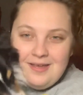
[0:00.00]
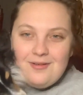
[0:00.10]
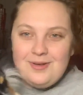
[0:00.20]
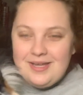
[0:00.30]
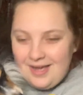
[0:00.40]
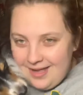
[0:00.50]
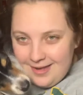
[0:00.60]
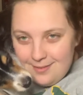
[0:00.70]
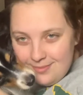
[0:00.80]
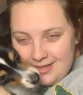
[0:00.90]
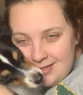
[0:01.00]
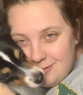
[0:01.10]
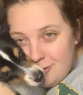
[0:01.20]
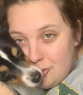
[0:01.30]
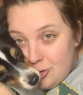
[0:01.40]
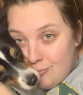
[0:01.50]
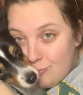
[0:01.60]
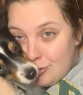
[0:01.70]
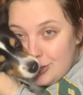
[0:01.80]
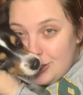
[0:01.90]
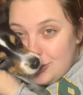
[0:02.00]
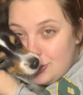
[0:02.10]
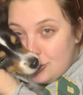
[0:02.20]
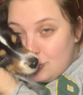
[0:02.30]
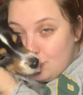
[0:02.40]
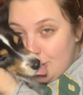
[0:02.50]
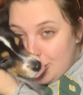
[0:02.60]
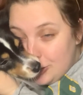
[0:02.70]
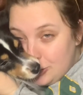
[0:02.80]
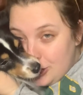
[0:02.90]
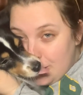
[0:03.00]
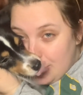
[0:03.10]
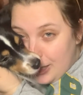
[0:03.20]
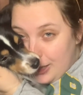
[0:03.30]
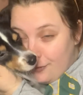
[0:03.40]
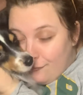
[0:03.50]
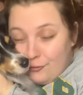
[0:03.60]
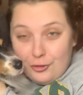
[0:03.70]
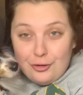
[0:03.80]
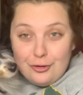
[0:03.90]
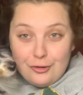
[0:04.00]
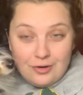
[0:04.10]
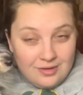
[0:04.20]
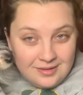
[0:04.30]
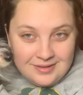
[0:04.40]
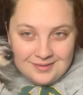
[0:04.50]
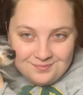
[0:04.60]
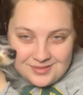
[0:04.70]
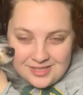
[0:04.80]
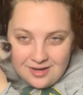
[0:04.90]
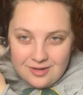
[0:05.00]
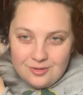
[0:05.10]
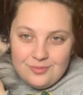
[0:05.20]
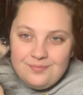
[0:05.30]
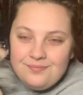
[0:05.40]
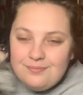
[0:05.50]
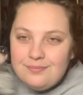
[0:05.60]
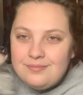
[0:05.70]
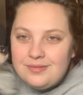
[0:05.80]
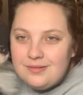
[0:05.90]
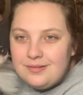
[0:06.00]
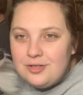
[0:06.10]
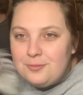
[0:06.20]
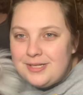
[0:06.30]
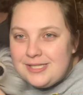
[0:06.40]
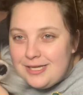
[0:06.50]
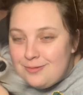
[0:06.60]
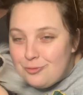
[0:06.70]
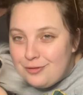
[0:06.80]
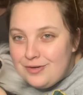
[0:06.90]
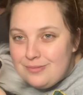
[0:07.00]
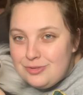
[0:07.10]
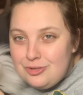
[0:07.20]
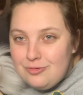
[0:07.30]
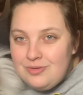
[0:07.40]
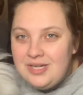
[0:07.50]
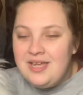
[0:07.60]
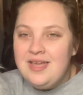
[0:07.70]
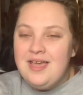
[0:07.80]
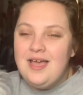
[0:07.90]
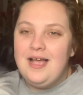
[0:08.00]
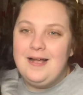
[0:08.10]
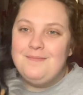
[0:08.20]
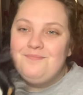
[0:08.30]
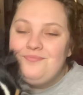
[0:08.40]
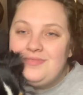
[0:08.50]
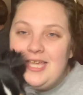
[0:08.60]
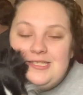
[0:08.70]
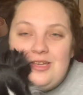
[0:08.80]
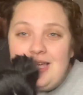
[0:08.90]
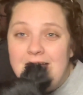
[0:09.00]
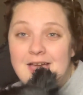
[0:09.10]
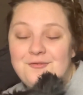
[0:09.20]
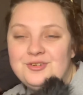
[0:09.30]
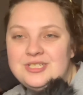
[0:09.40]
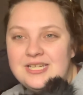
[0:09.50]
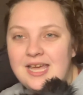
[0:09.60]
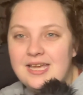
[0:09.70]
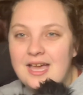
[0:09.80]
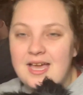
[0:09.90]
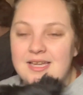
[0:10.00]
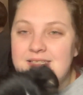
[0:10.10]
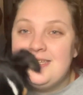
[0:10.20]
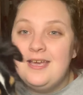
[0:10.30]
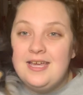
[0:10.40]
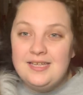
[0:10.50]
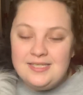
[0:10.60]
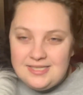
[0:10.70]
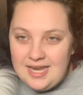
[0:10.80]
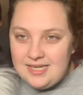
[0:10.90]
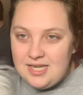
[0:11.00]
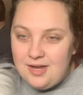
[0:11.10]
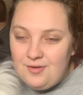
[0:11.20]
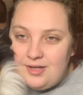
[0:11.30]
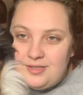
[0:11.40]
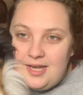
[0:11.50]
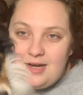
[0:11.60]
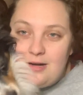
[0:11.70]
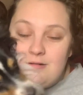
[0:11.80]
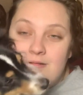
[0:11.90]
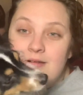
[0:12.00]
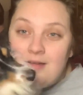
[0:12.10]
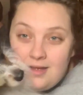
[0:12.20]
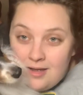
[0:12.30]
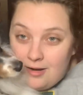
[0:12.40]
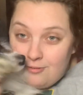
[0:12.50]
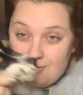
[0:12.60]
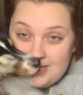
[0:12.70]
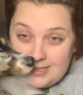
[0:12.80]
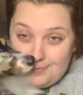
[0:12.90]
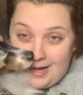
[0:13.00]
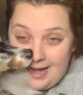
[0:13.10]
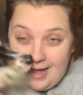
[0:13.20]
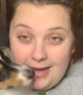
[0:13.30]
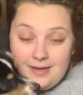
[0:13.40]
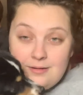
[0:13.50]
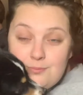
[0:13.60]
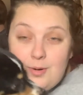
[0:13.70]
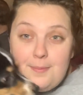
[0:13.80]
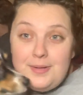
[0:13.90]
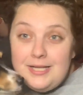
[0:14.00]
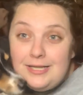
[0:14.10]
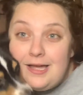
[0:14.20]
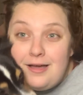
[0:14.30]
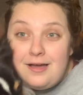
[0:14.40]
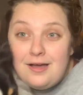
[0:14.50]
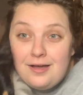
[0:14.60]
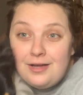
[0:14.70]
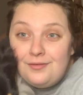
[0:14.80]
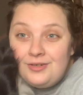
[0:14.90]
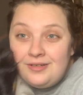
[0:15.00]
We got him in December, and he's the sweetest thing ever. So you'll be seeing more of him soon. That's all I have for today, guys. Stay safe out there. Uno says bye. Puppy love.